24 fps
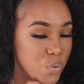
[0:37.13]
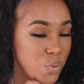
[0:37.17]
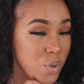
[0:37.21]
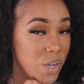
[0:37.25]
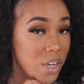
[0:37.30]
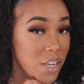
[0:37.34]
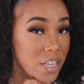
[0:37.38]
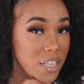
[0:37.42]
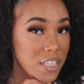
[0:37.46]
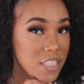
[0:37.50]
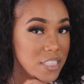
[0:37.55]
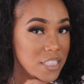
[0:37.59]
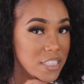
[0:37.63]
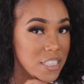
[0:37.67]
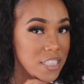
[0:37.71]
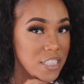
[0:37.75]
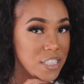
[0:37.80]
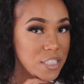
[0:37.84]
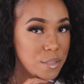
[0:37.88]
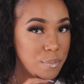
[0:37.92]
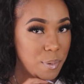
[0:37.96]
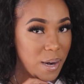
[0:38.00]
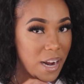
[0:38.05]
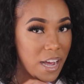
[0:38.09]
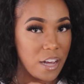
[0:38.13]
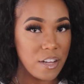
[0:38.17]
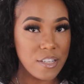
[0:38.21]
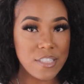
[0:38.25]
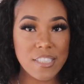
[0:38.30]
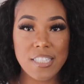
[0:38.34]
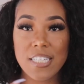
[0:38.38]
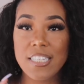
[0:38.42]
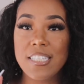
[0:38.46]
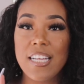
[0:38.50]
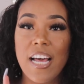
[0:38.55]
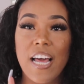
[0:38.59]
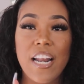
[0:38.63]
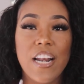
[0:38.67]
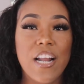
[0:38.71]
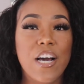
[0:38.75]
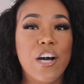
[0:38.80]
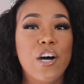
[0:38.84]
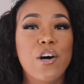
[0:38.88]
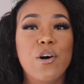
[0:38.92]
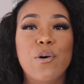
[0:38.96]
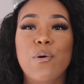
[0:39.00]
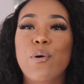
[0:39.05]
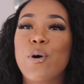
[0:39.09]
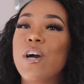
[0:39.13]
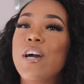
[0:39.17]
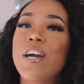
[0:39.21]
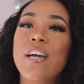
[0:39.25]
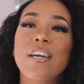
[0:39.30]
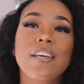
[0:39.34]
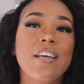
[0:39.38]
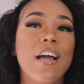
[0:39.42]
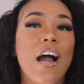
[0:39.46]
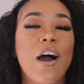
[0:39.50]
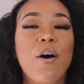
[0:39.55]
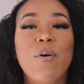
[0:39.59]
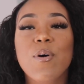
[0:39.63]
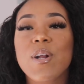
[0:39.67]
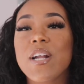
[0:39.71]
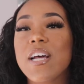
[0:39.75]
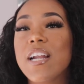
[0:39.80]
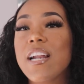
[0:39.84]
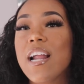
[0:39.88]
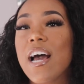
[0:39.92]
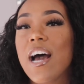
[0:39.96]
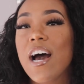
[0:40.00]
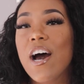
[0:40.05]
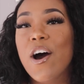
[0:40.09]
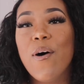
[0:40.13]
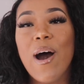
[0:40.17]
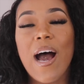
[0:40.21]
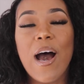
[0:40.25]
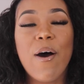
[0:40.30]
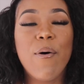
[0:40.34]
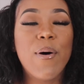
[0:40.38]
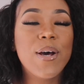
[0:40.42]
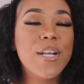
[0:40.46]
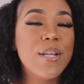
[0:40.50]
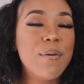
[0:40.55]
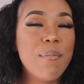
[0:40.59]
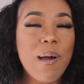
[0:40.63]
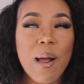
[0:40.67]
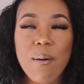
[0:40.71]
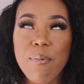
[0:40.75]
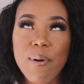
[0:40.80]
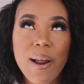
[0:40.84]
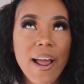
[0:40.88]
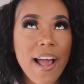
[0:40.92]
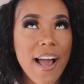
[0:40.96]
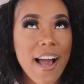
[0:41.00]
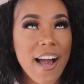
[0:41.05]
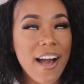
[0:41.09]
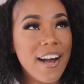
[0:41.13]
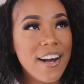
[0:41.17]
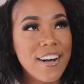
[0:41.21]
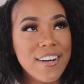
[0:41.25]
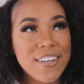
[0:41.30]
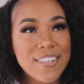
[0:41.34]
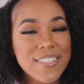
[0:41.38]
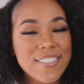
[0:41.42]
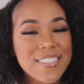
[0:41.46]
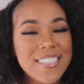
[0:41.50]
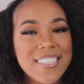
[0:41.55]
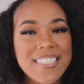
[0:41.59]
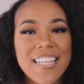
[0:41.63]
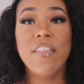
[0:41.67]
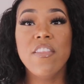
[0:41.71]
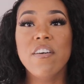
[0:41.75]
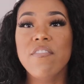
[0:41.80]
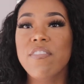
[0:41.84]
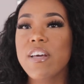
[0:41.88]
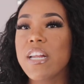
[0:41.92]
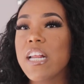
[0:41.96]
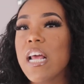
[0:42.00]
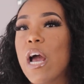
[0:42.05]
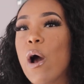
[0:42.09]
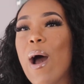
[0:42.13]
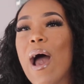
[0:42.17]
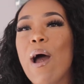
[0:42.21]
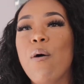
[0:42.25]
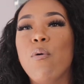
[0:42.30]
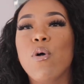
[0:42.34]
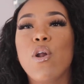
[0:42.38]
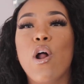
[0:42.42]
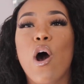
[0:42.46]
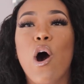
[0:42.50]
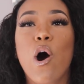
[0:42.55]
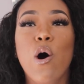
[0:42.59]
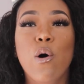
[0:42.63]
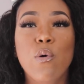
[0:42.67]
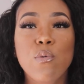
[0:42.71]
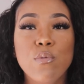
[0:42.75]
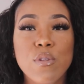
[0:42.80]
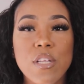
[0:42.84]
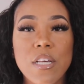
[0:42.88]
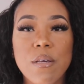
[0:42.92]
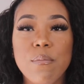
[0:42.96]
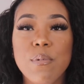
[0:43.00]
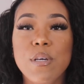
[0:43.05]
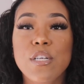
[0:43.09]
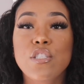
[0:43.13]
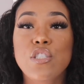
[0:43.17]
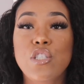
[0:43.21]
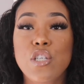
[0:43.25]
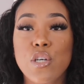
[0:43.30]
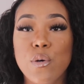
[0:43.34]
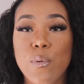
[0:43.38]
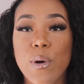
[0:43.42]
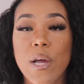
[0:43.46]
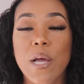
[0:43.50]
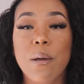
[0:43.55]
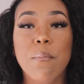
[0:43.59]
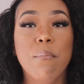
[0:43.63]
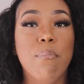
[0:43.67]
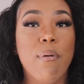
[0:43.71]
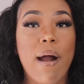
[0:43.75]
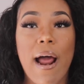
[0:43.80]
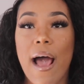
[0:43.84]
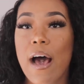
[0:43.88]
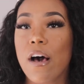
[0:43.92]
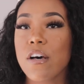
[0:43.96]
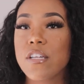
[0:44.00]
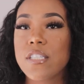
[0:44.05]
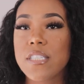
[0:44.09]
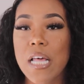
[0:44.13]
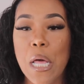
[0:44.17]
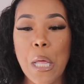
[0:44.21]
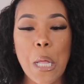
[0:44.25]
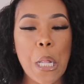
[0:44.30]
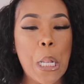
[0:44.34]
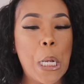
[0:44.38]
We're gonna get into these brows because I know y'all want to know how I do my brows. In the video I would only be doing brows.